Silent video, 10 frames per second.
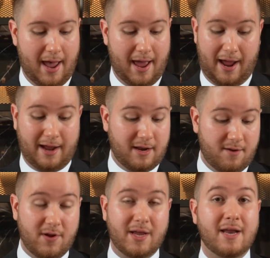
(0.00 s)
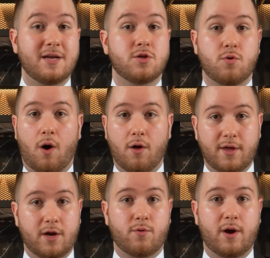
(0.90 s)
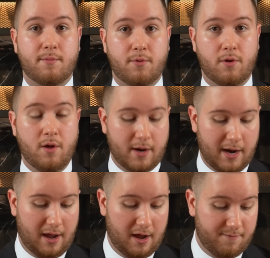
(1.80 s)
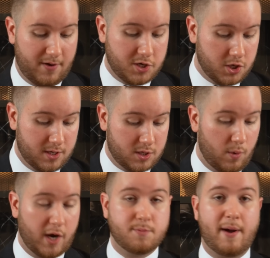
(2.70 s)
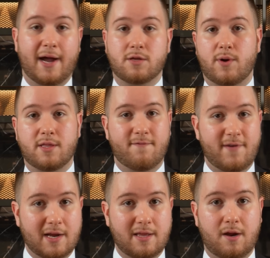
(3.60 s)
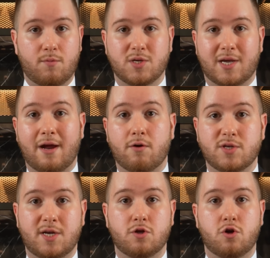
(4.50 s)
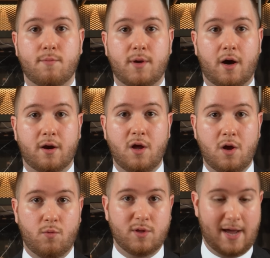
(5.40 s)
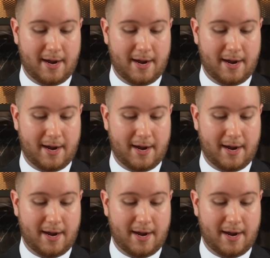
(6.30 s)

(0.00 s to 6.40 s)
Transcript: And I didn't even get into all the incredible kind of innovation this watch packed, right? The fact that it was a carousel tourbillon with